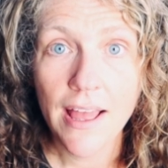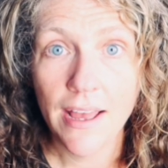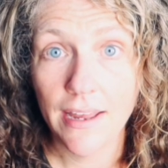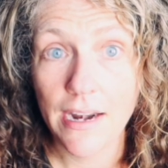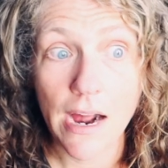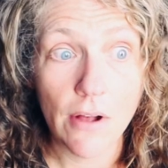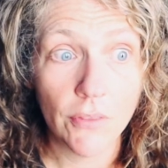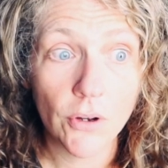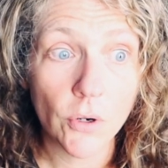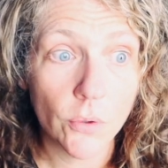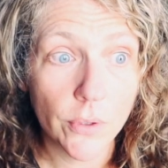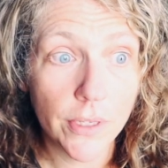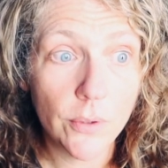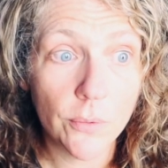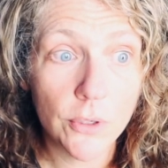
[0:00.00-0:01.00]
and how they're
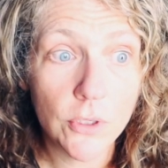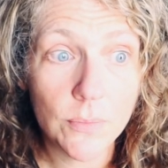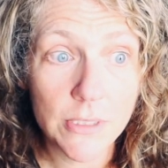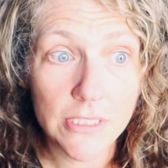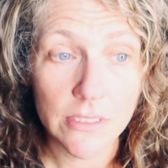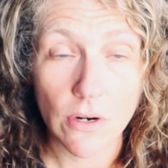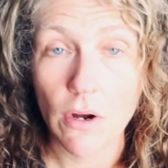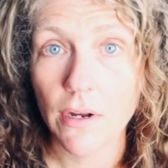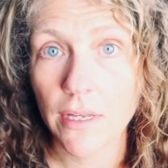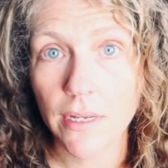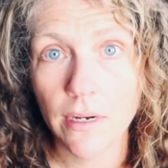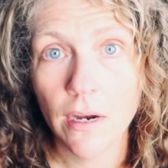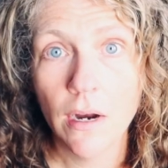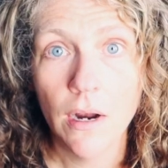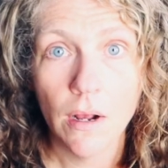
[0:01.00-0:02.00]
only going to be
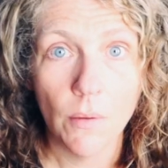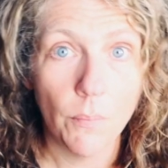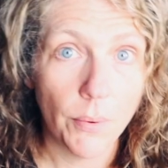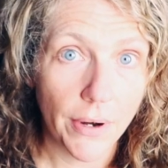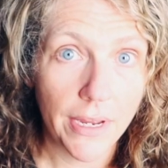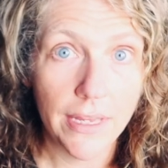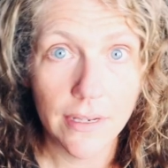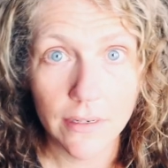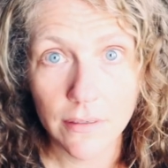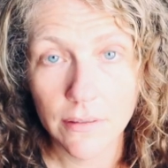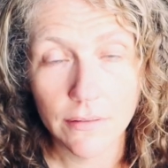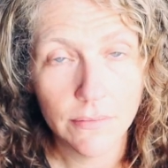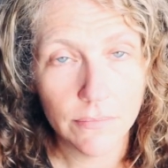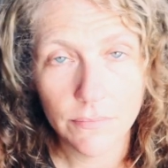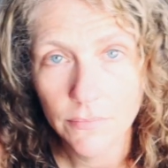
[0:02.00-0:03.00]
stocking brand,